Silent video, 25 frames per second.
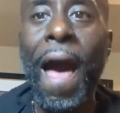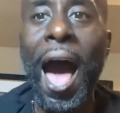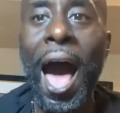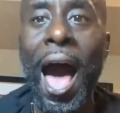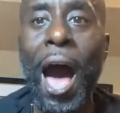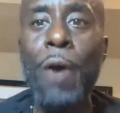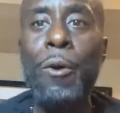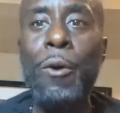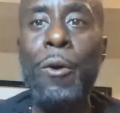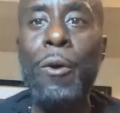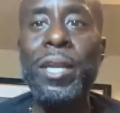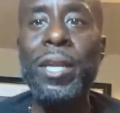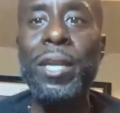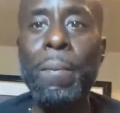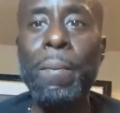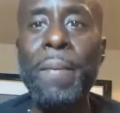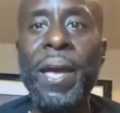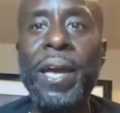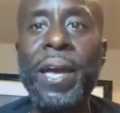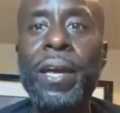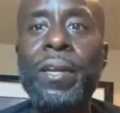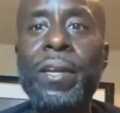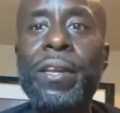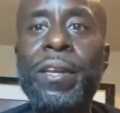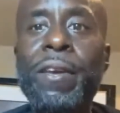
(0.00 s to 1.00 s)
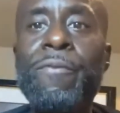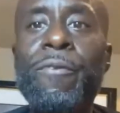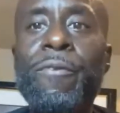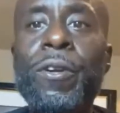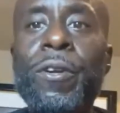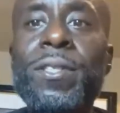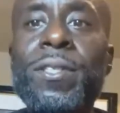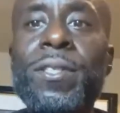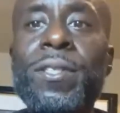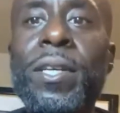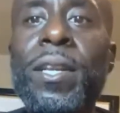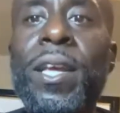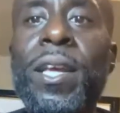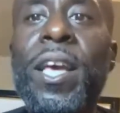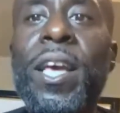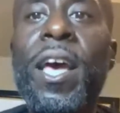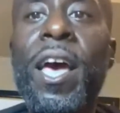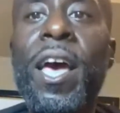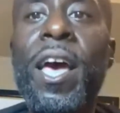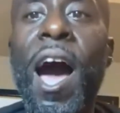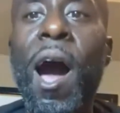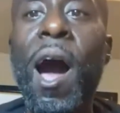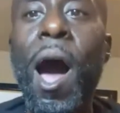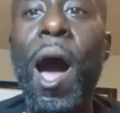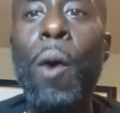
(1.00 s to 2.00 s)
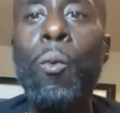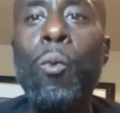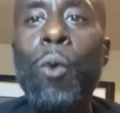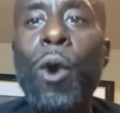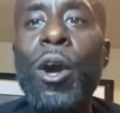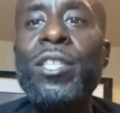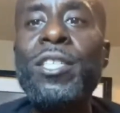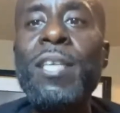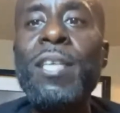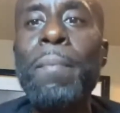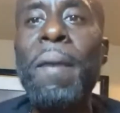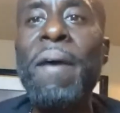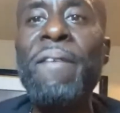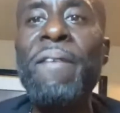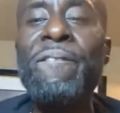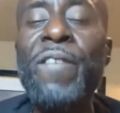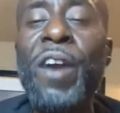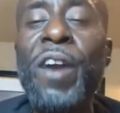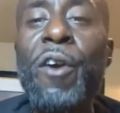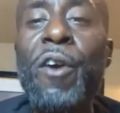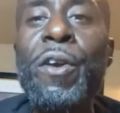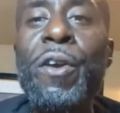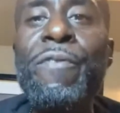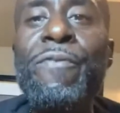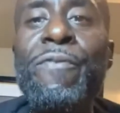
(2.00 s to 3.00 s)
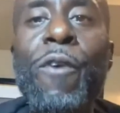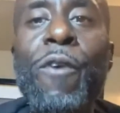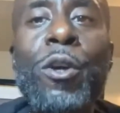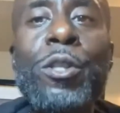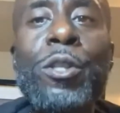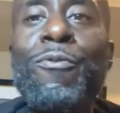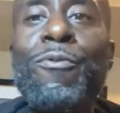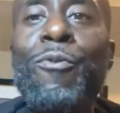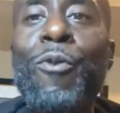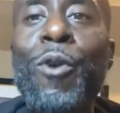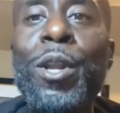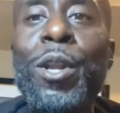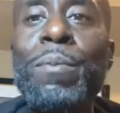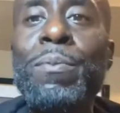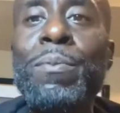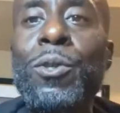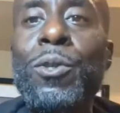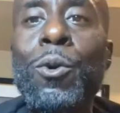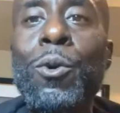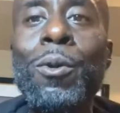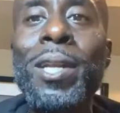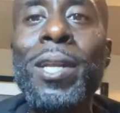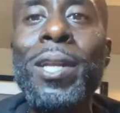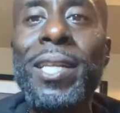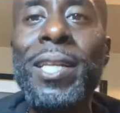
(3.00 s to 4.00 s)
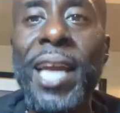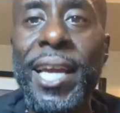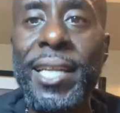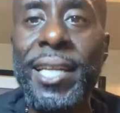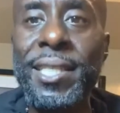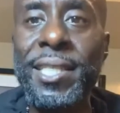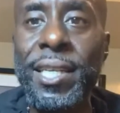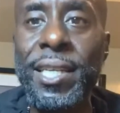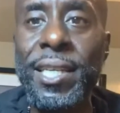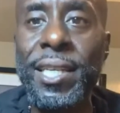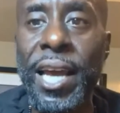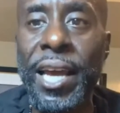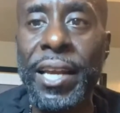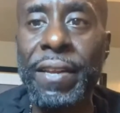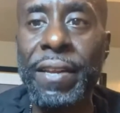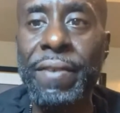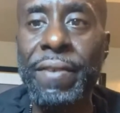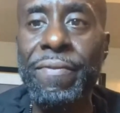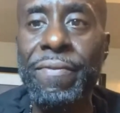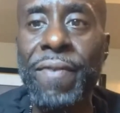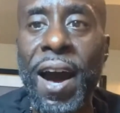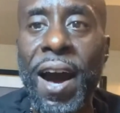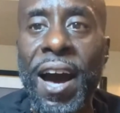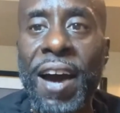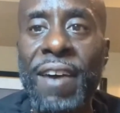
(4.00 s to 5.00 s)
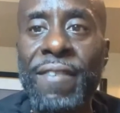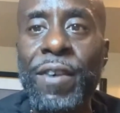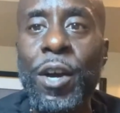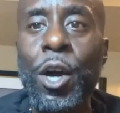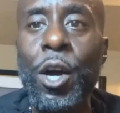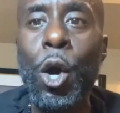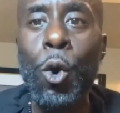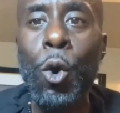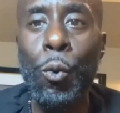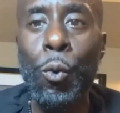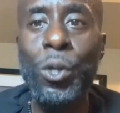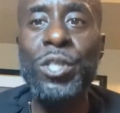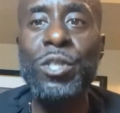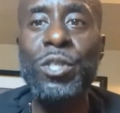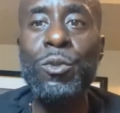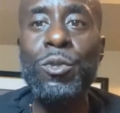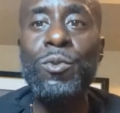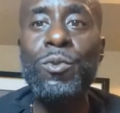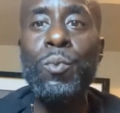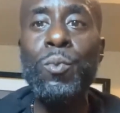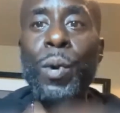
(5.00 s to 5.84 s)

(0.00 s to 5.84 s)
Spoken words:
How can I make a difference? And I worked at my very first Freedom School in 1995, which was